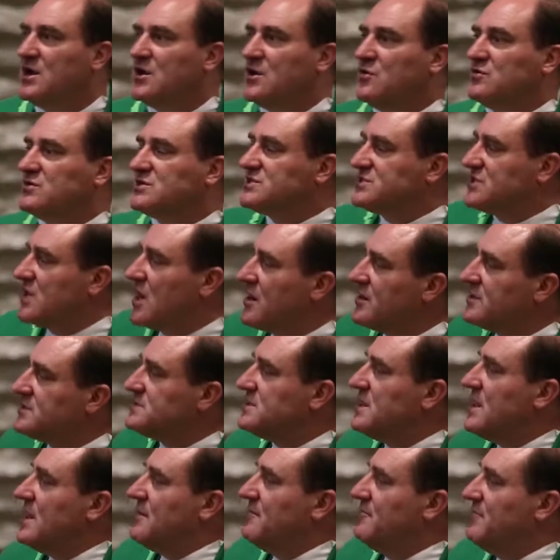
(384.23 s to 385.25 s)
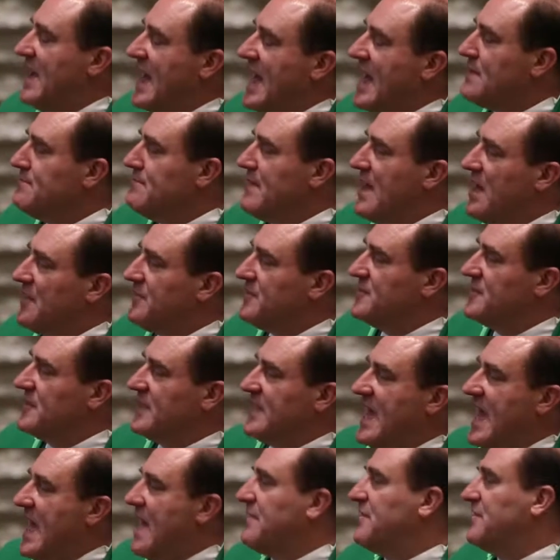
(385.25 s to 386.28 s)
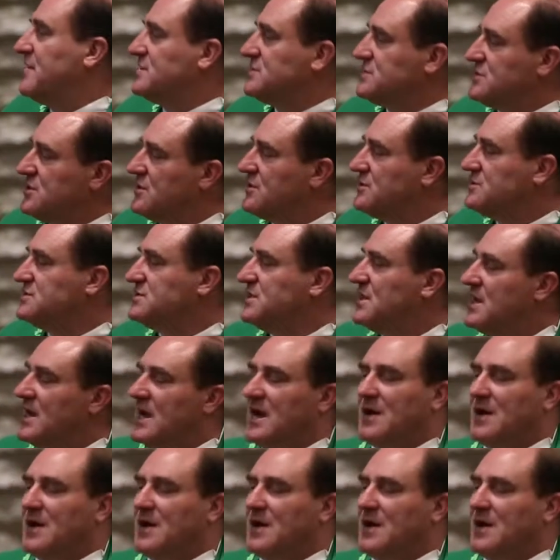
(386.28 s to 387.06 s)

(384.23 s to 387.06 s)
who starts bad-mouthing the Catholic Church